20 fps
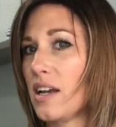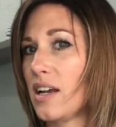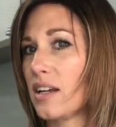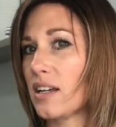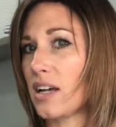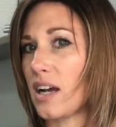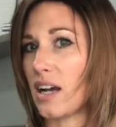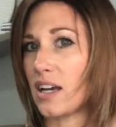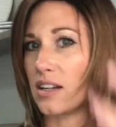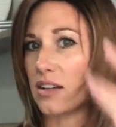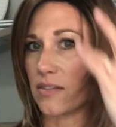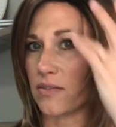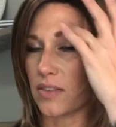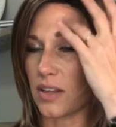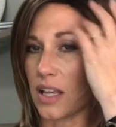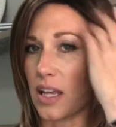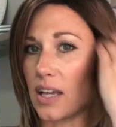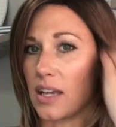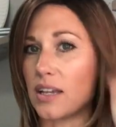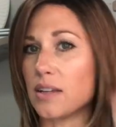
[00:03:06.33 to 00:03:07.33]
kind of
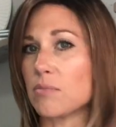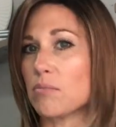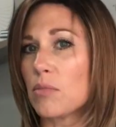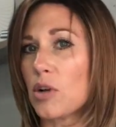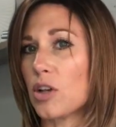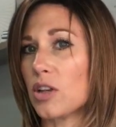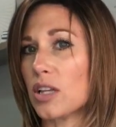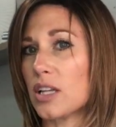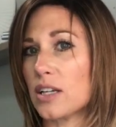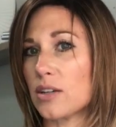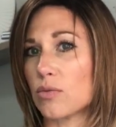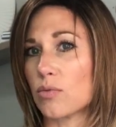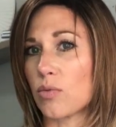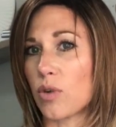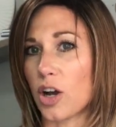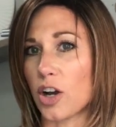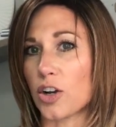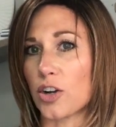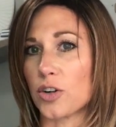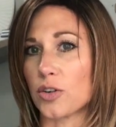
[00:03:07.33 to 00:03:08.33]
like mullet
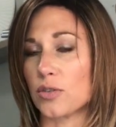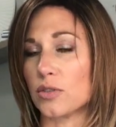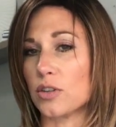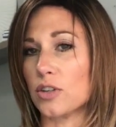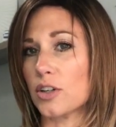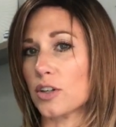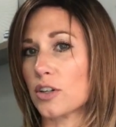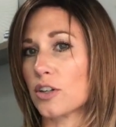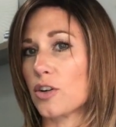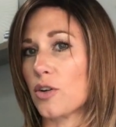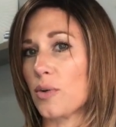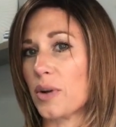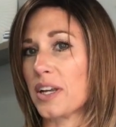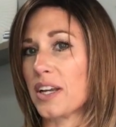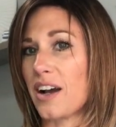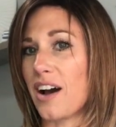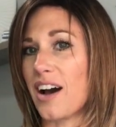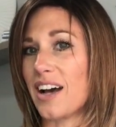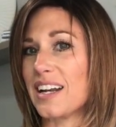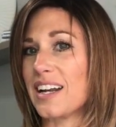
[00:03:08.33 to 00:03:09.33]
rocker look going
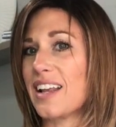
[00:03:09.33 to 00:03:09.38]
on.